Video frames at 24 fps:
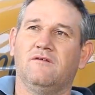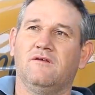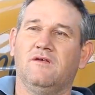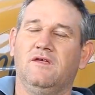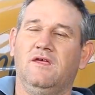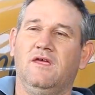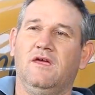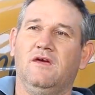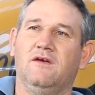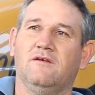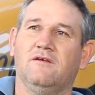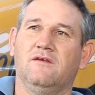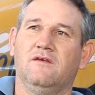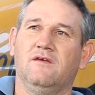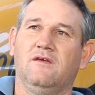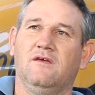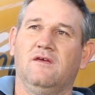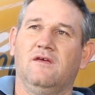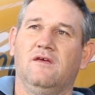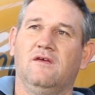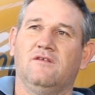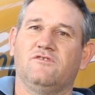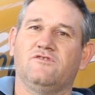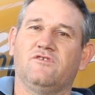yeah,
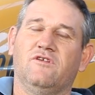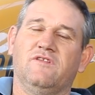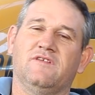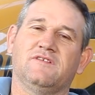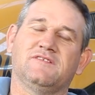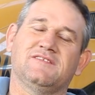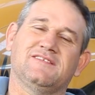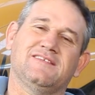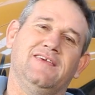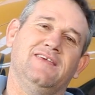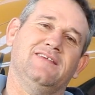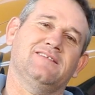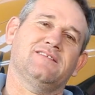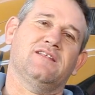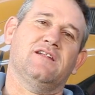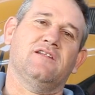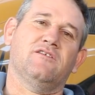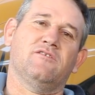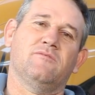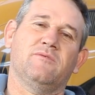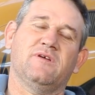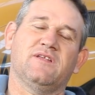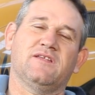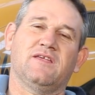during the season a
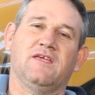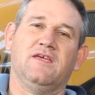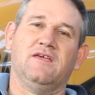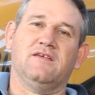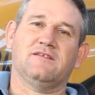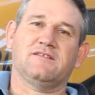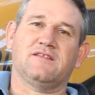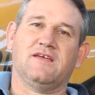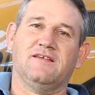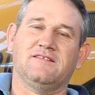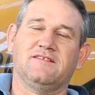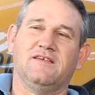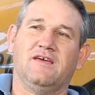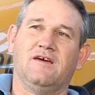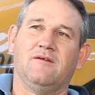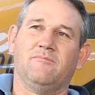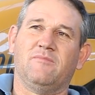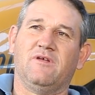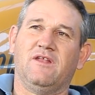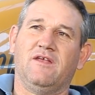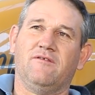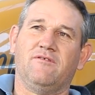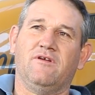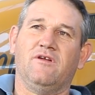little bit of gear stays out,
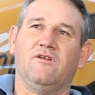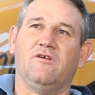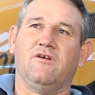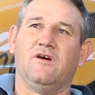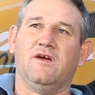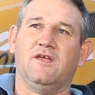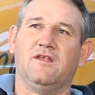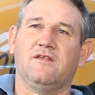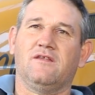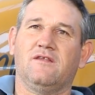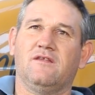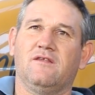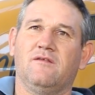but every night